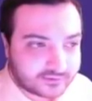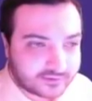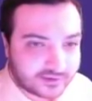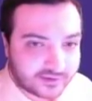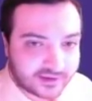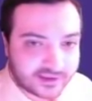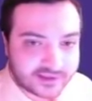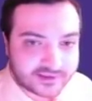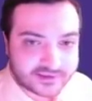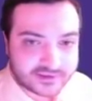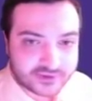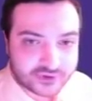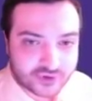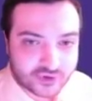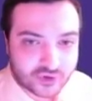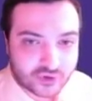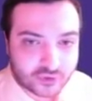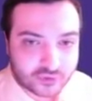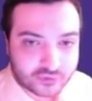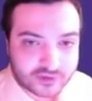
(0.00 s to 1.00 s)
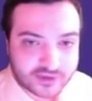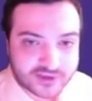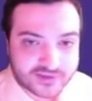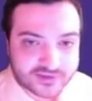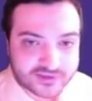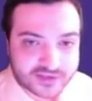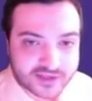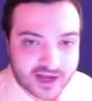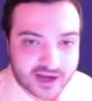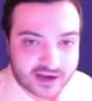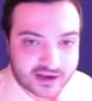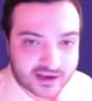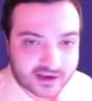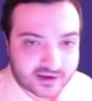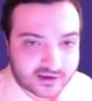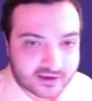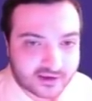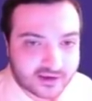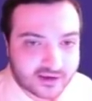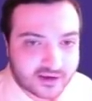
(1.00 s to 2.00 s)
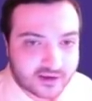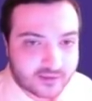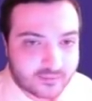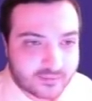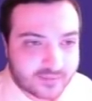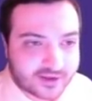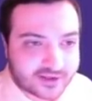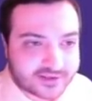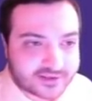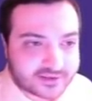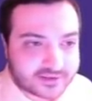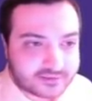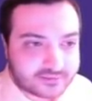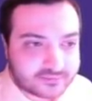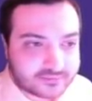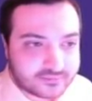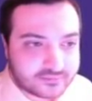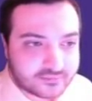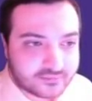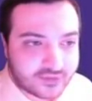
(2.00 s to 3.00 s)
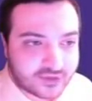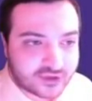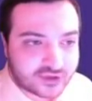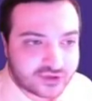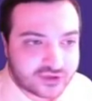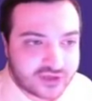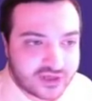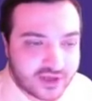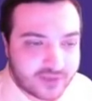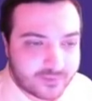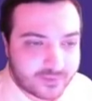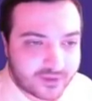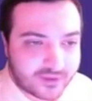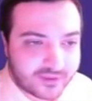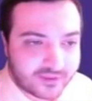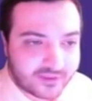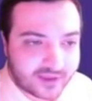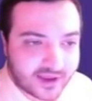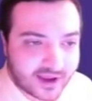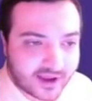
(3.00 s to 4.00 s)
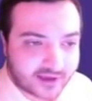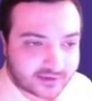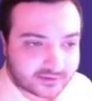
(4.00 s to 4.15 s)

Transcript: And that's true, he's attacking. But it's much deeper than that.